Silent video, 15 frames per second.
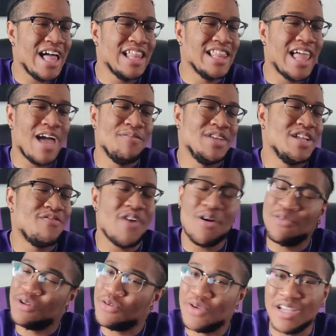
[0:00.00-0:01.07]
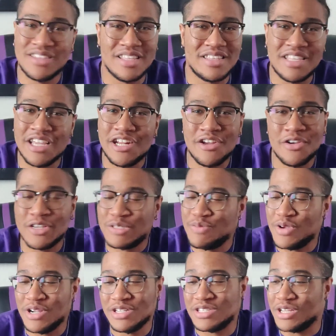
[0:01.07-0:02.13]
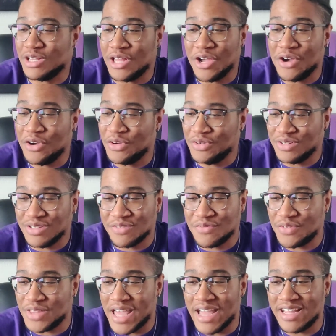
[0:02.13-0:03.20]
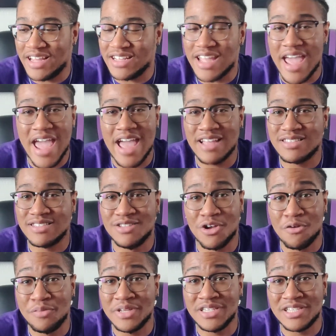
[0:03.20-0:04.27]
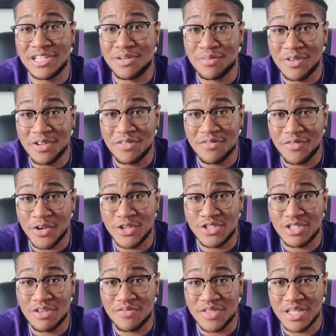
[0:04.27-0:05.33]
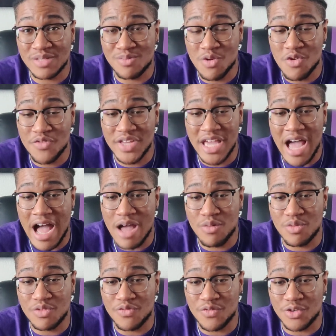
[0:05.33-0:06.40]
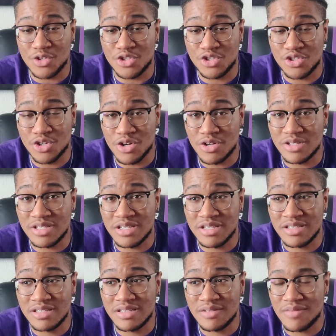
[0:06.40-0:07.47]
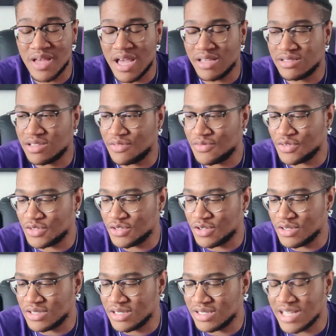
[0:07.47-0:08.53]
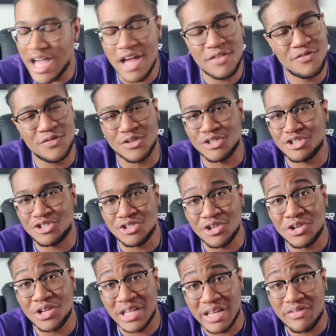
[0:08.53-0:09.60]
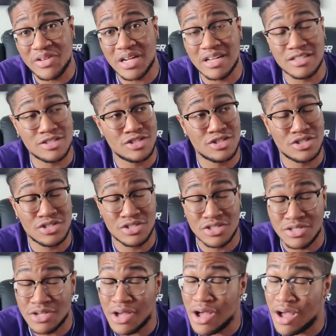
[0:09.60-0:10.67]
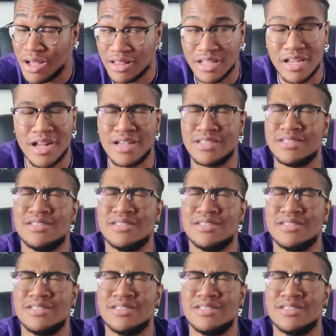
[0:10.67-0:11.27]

if I were to rate the theater experience alone for that enhanced Dolby Cinema version of this movie, I would for sure I'd for sure give it a solid